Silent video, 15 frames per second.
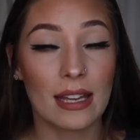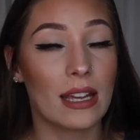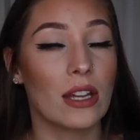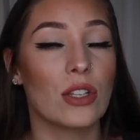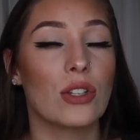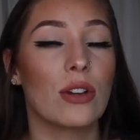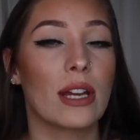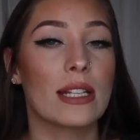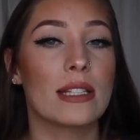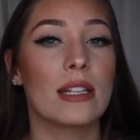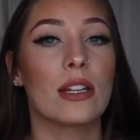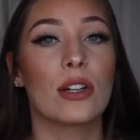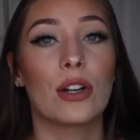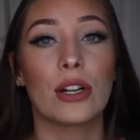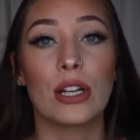in case you guys
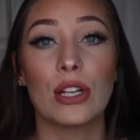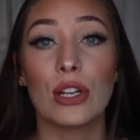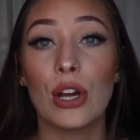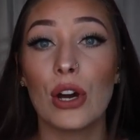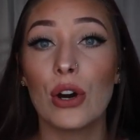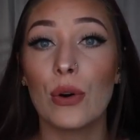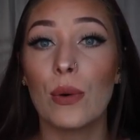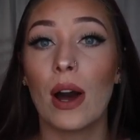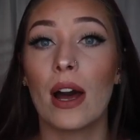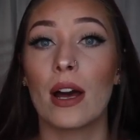didn't already know.